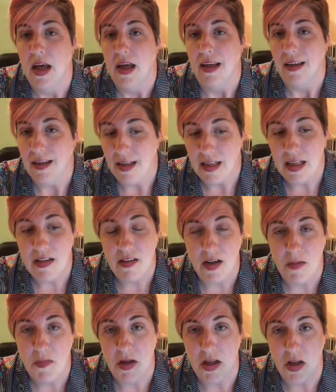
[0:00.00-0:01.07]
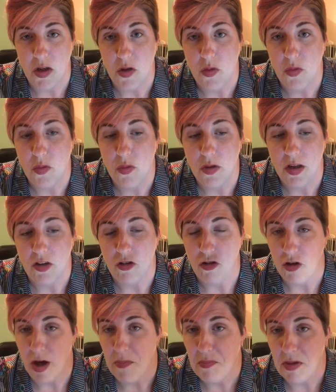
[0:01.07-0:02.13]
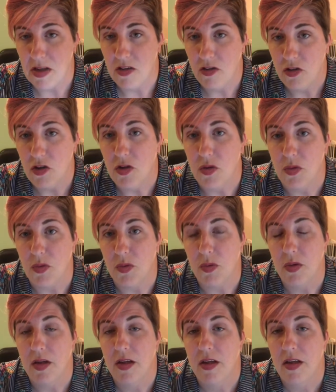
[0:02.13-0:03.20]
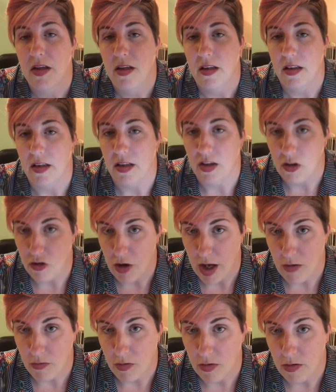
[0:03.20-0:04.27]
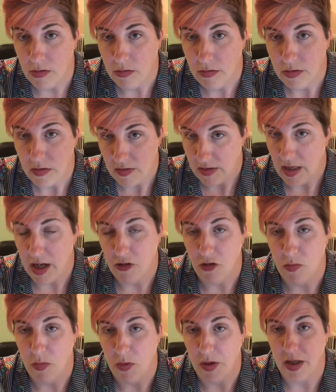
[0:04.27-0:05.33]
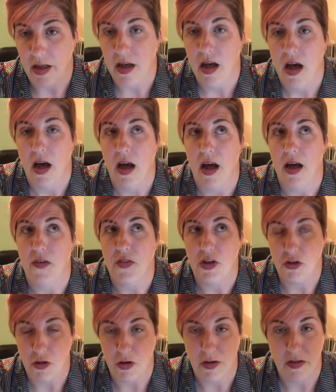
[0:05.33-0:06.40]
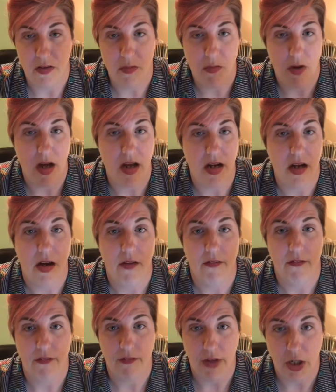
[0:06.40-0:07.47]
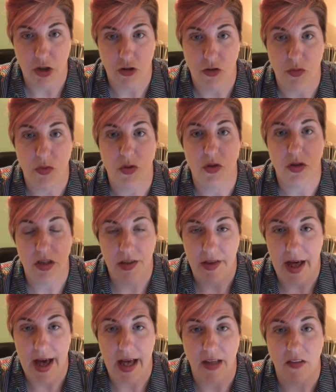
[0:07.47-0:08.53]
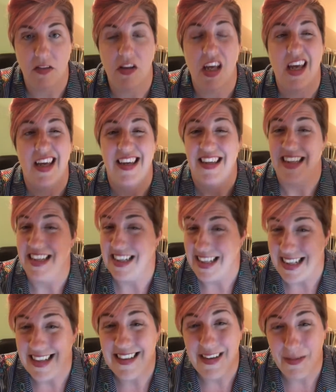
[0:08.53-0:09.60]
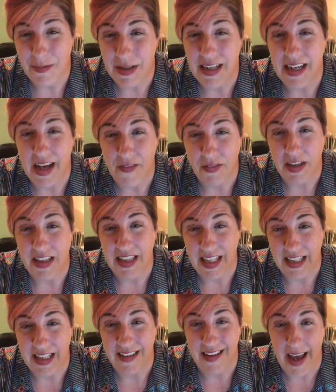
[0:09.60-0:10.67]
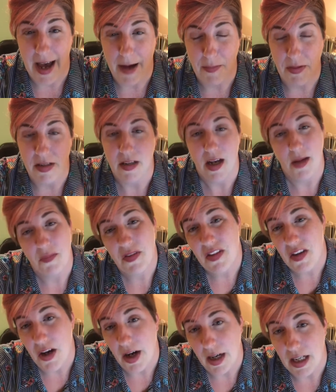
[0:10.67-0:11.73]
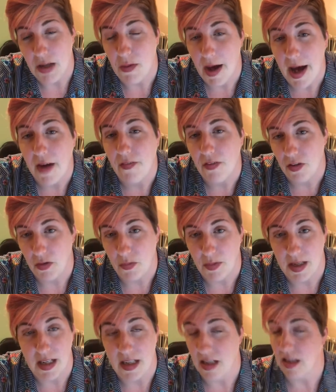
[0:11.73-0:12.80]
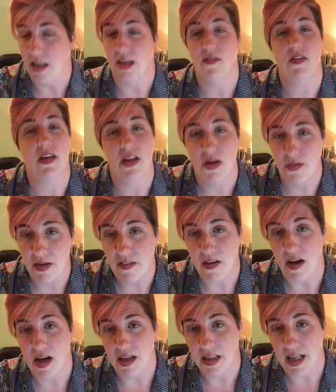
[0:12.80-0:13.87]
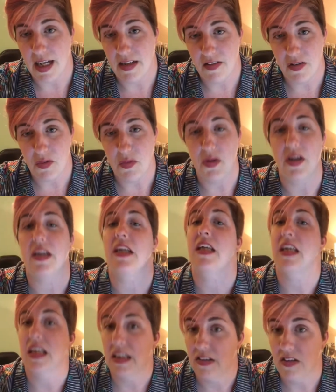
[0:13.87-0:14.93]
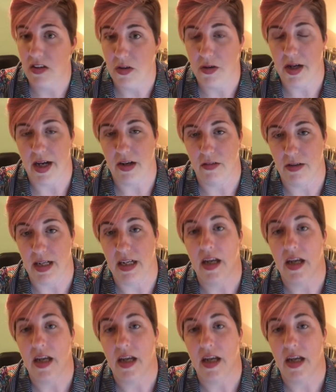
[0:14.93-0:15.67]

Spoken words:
Anytime that you jump into the general discussion board of the Journalism 1 virtual class, you need to read everything that's happened. I'm sorry, you have to read. Even though it's online school, you still got to read.